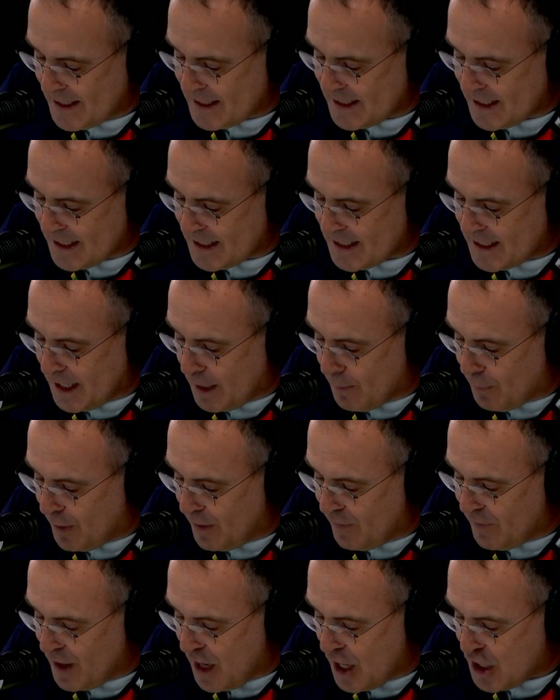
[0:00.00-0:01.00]
business, the
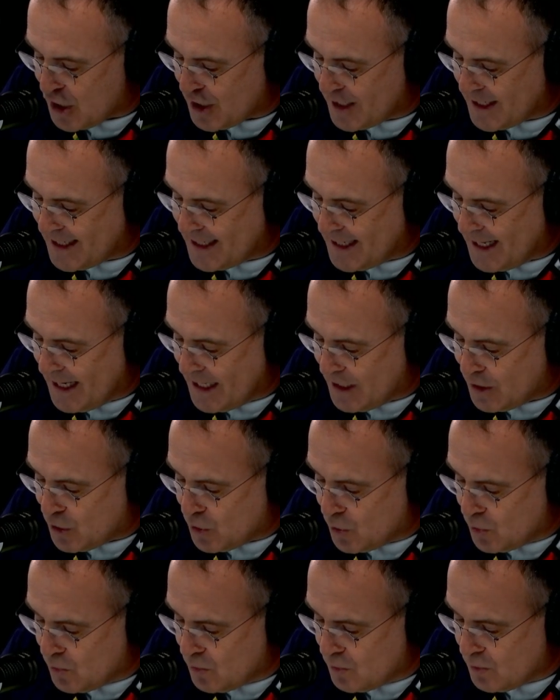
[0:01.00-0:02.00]
abbreviation
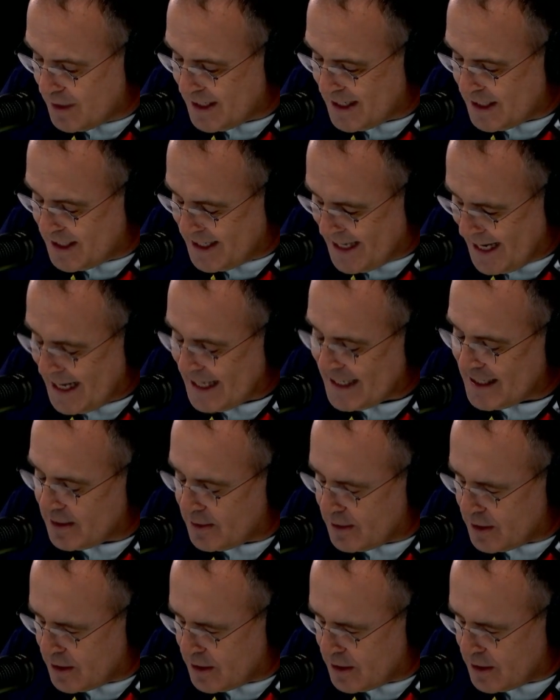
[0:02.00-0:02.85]
CTC